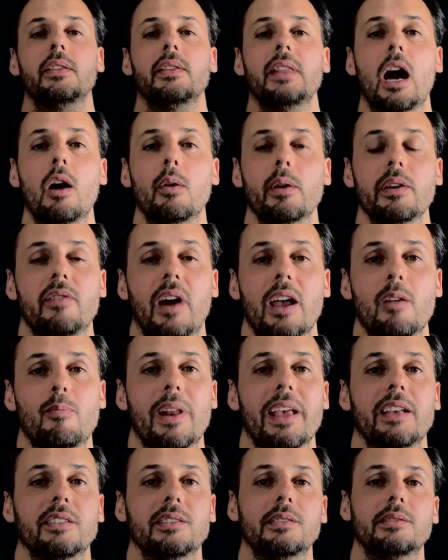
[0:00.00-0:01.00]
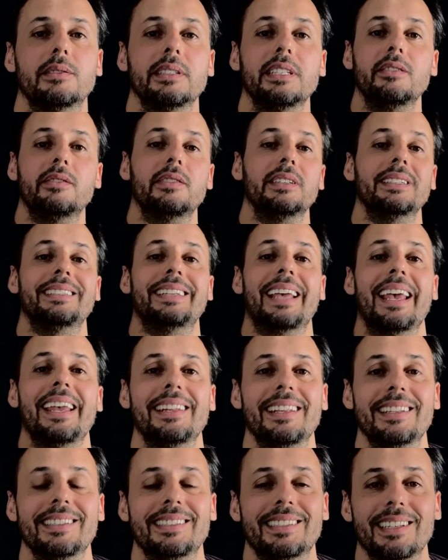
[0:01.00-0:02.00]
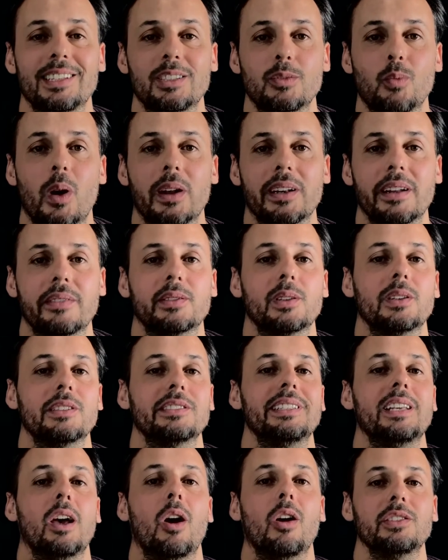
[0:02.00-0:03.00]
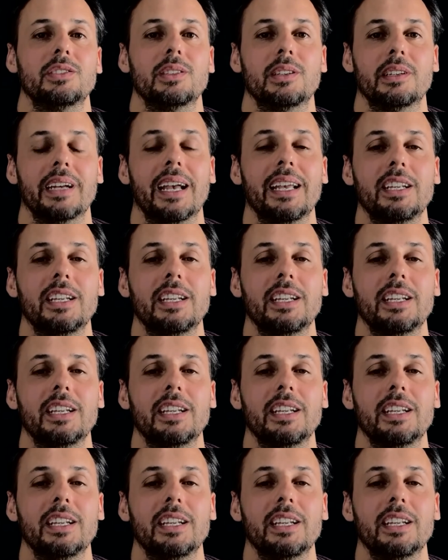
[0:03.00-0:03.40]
Now if I play the three different cadences one after the other,